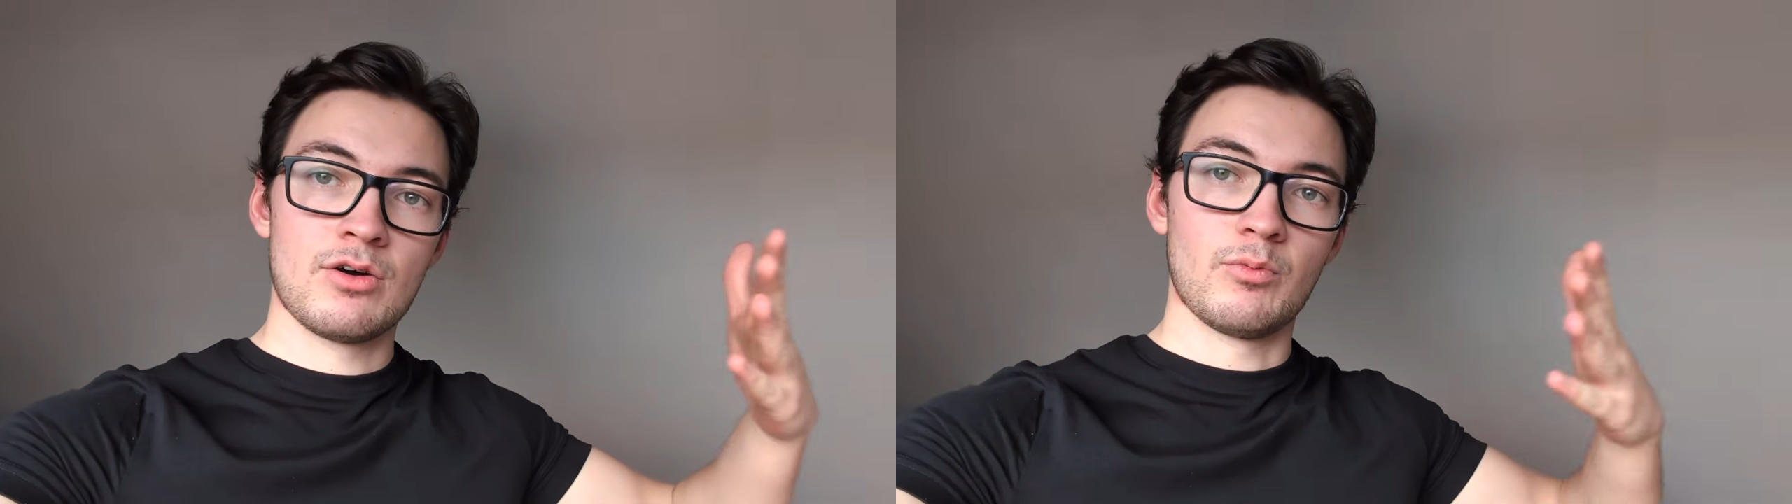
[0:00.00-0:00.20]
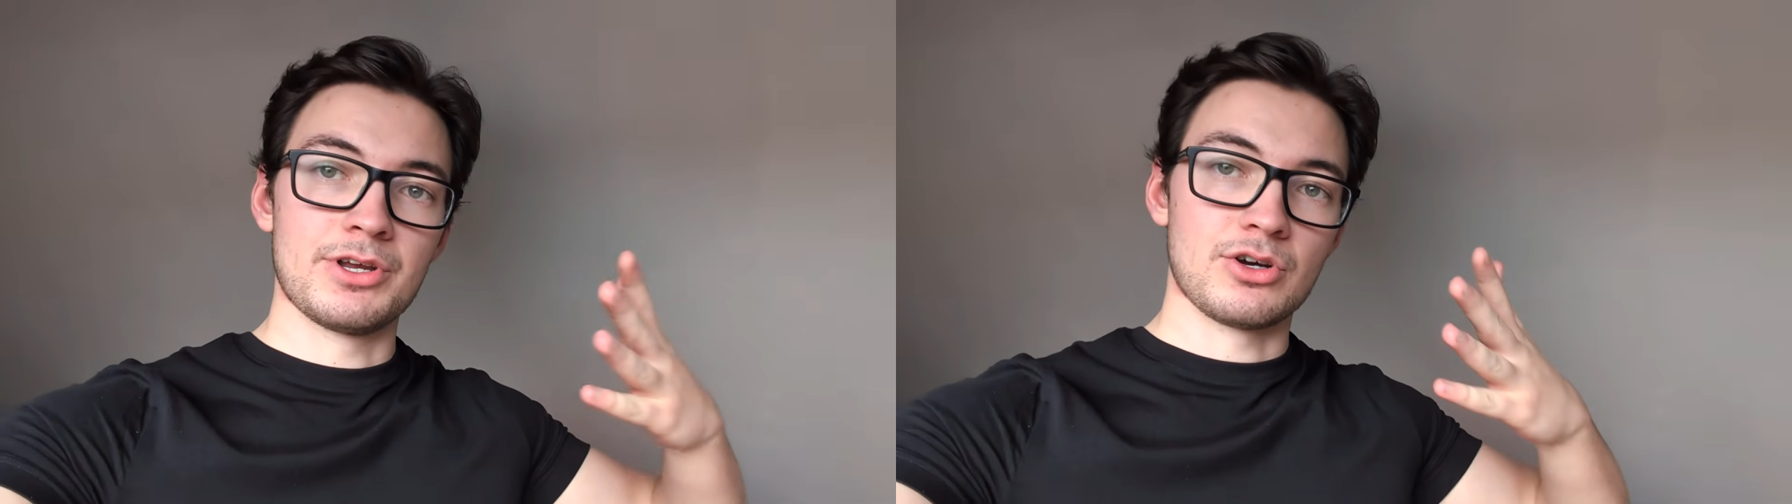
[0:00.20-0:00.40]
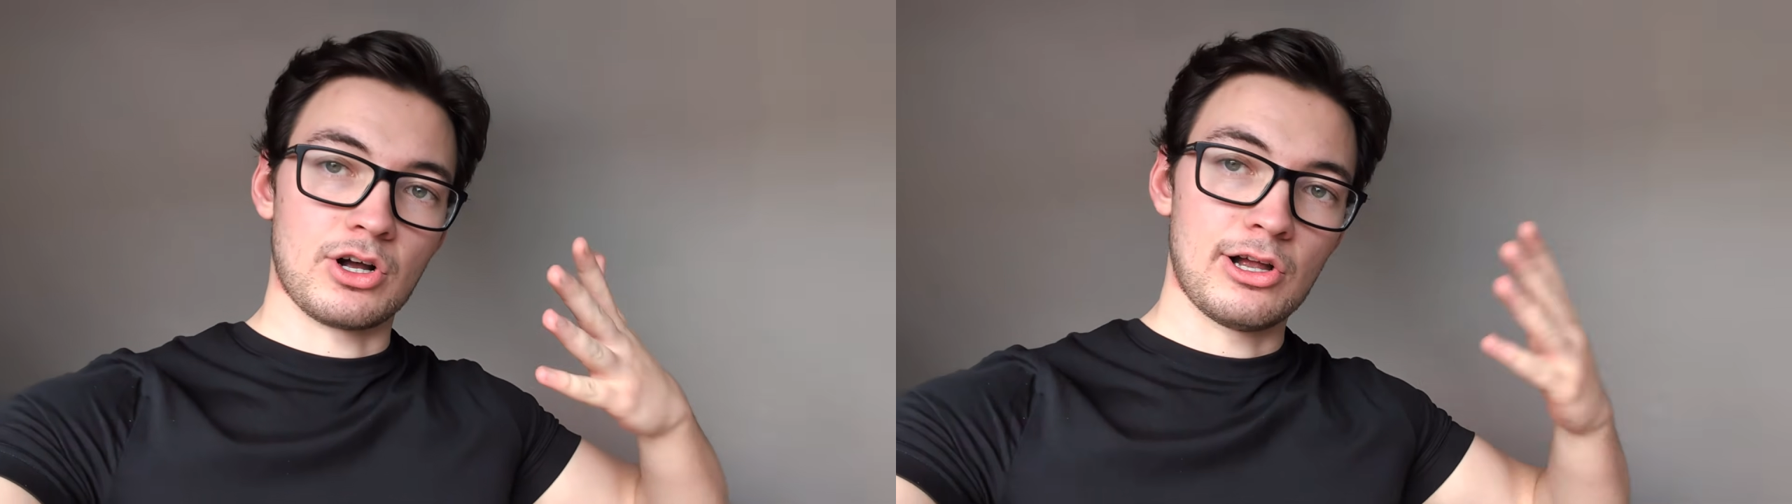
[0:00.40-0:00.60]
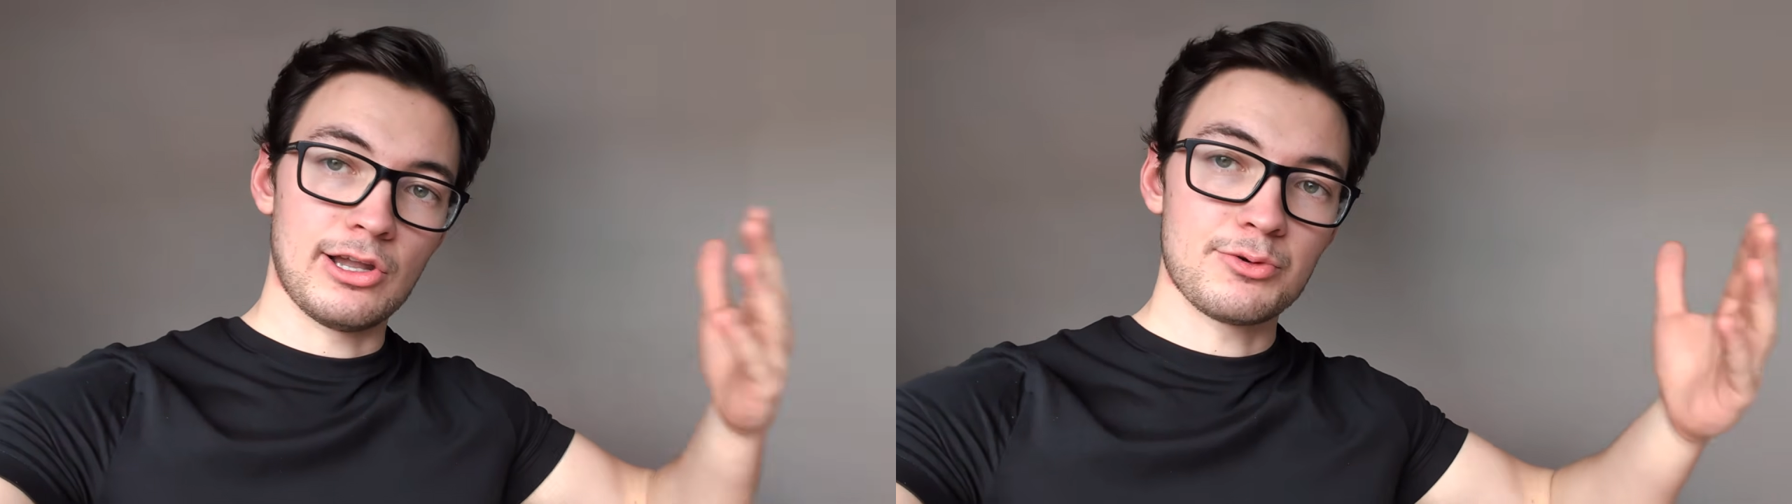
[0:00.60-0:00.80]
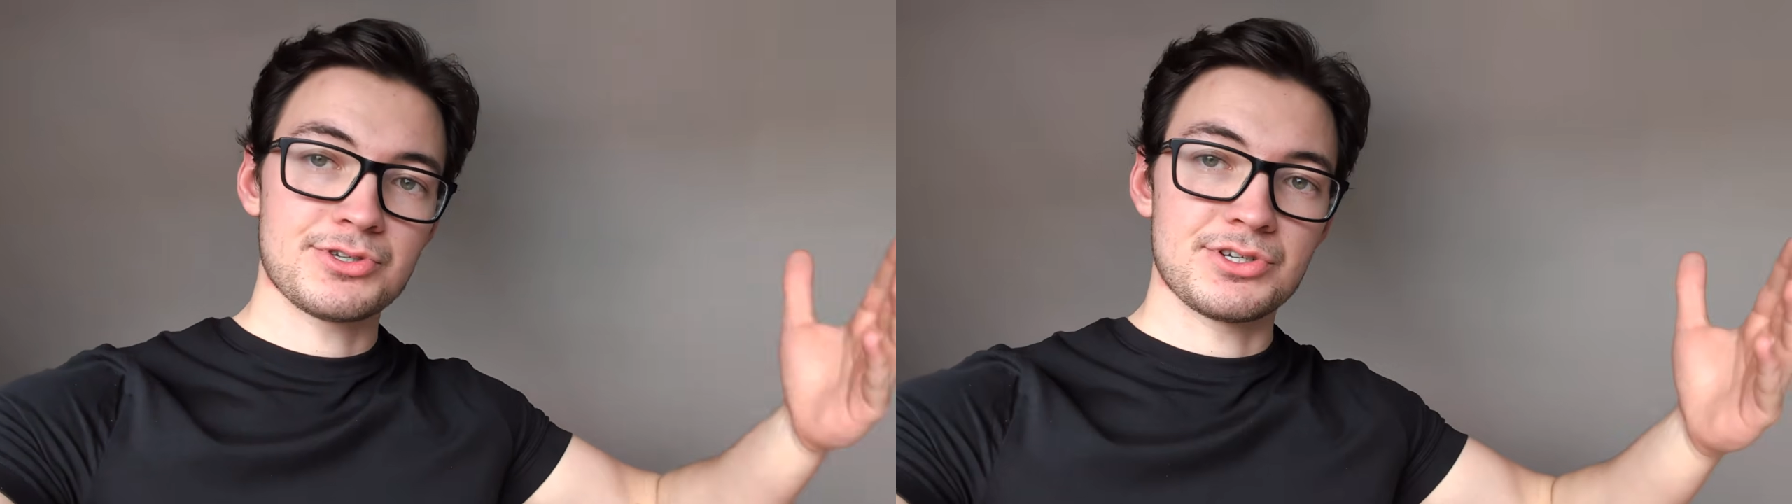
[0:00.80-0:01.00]
when you're
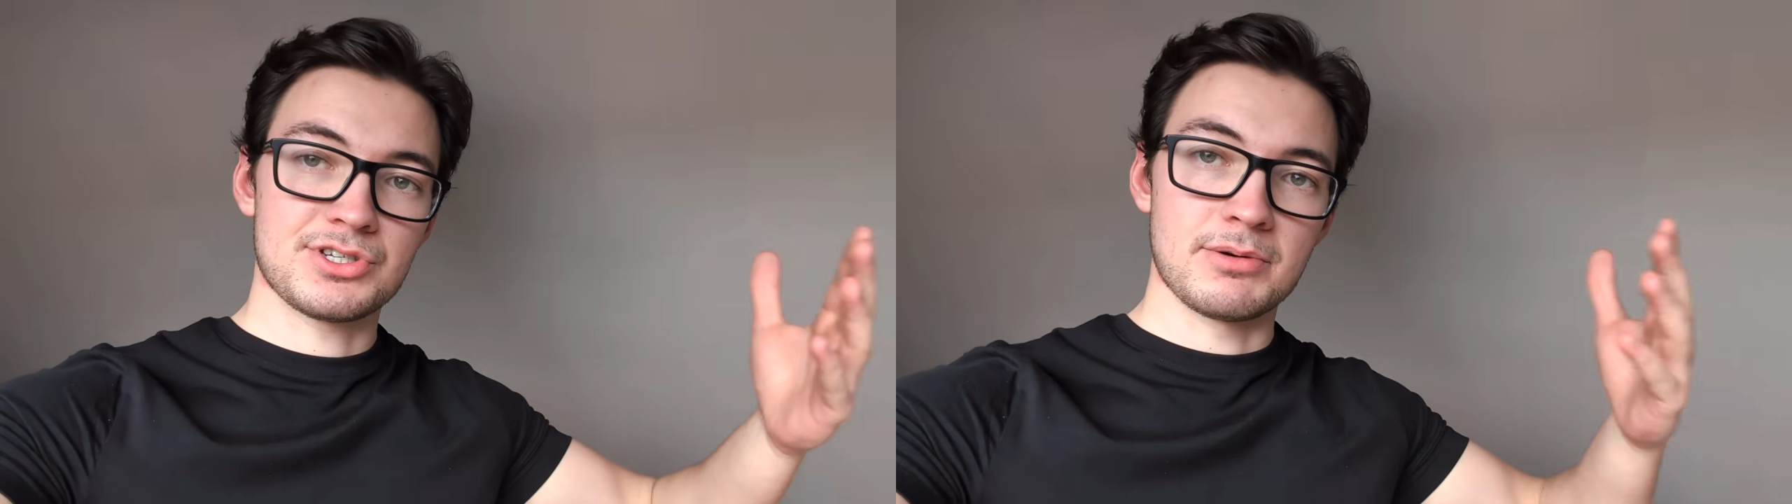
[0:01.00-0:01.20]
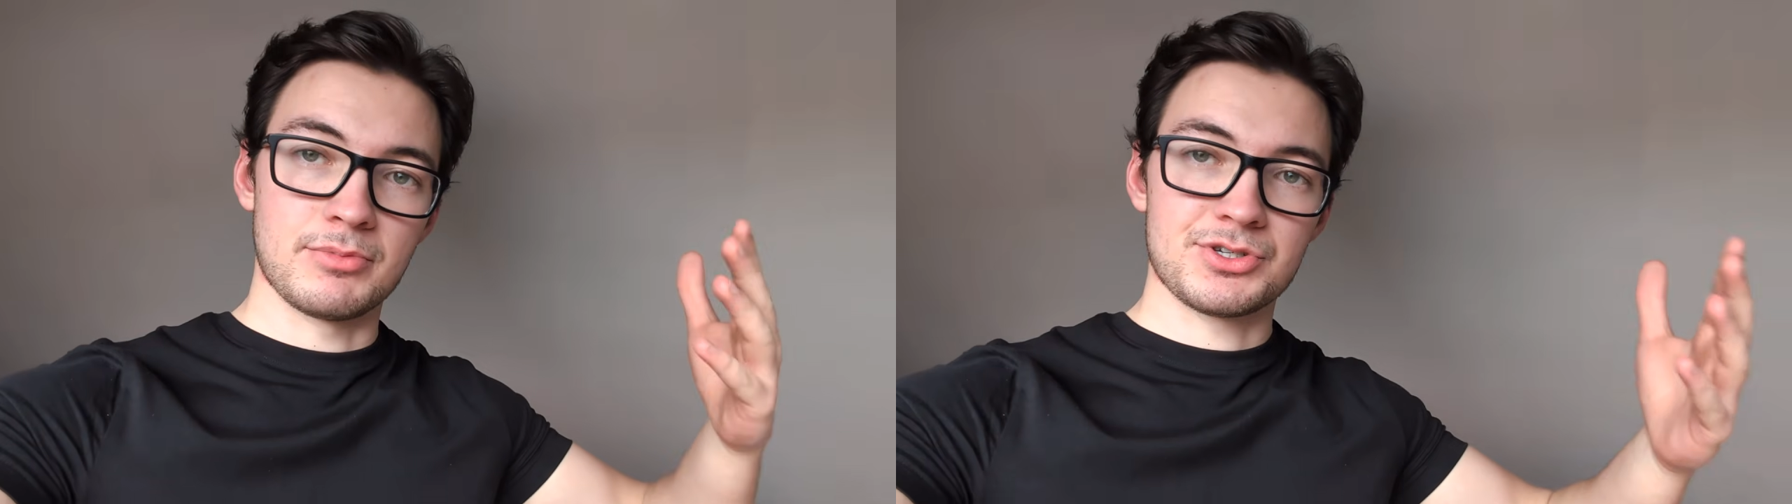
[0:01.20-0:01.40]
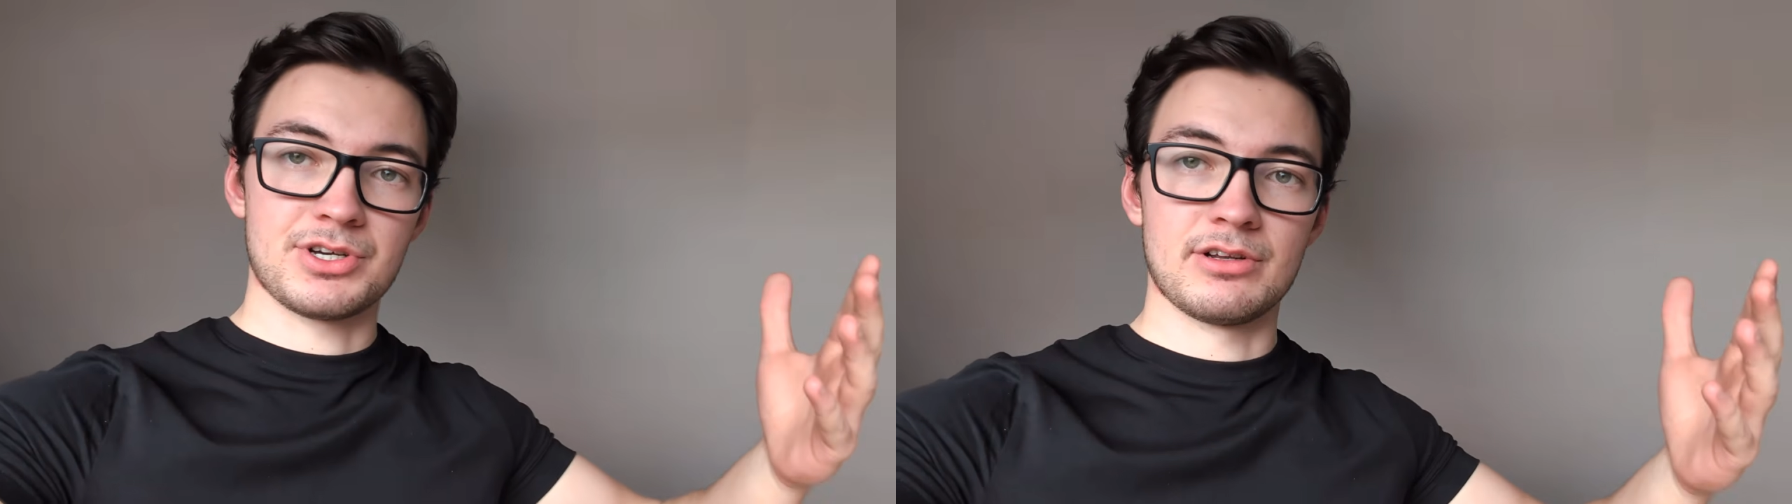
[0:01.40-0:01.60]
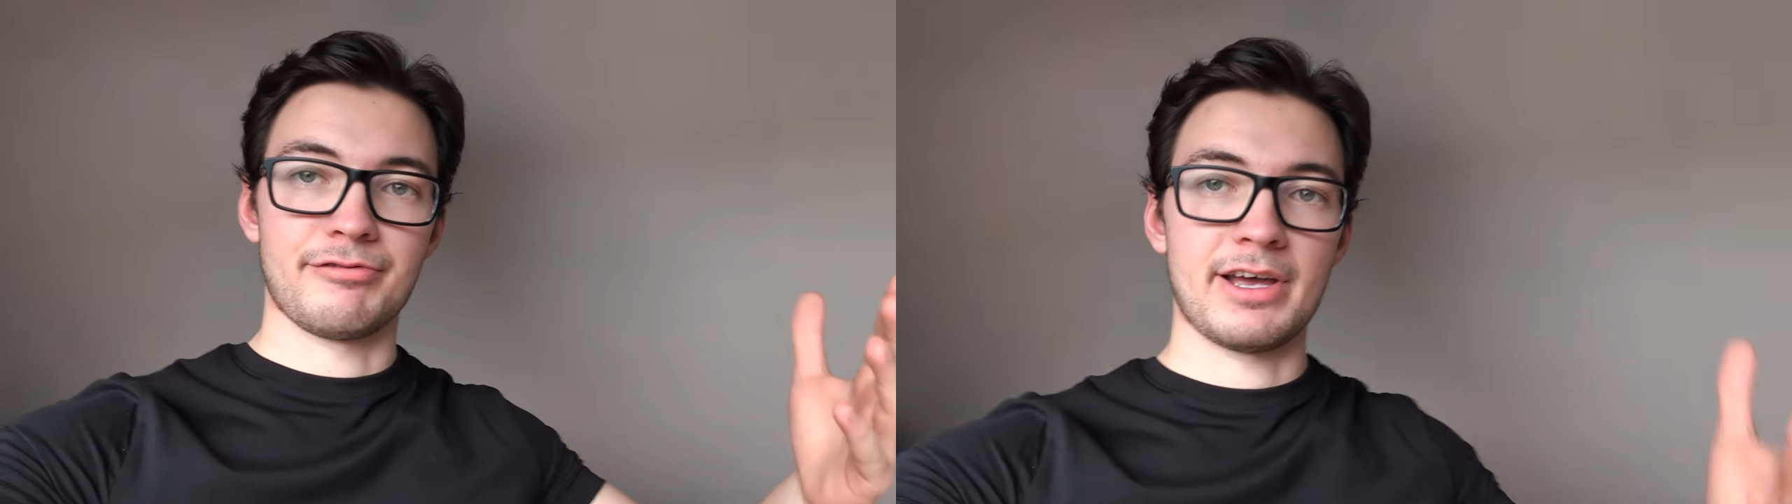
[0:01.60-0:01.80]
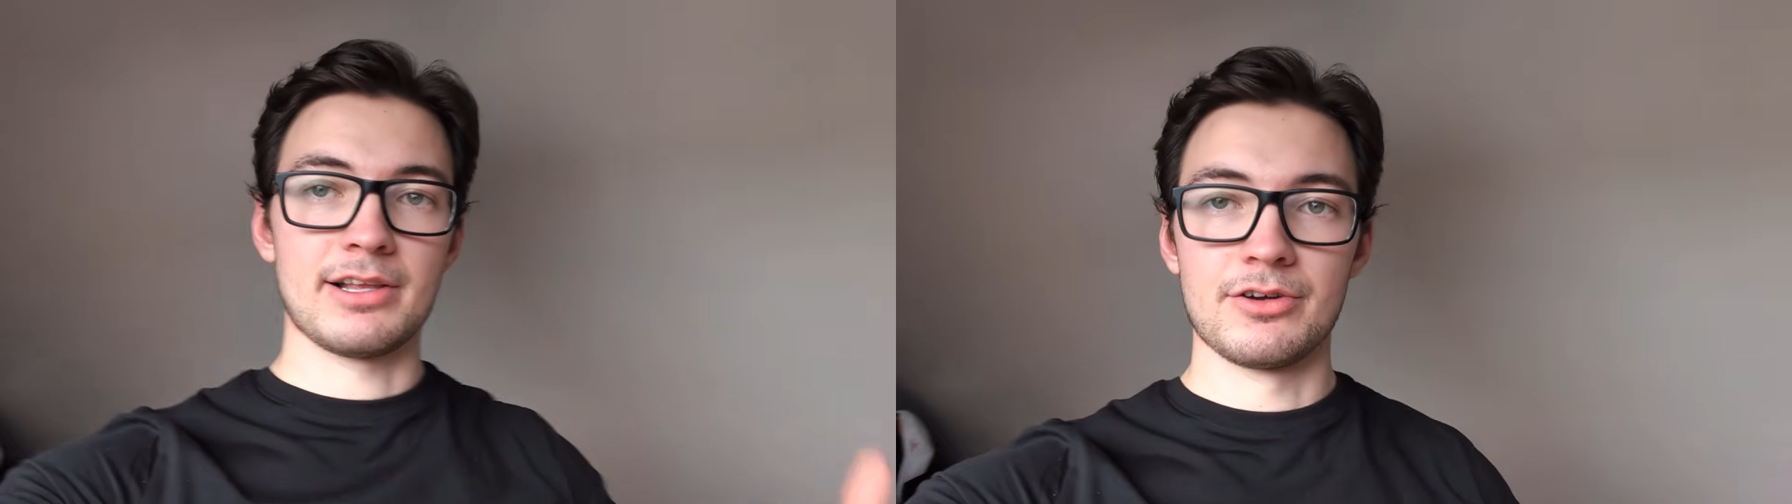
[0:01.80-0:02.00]
closest to muscular
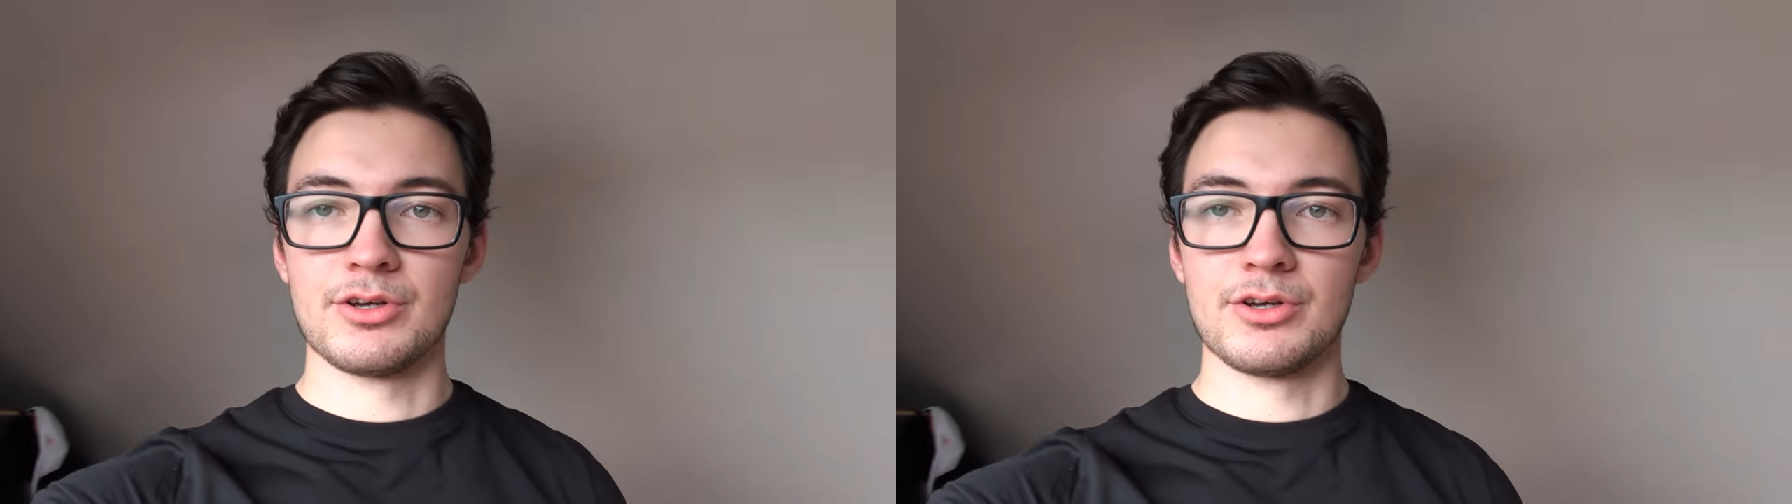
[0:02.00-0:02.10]
failure.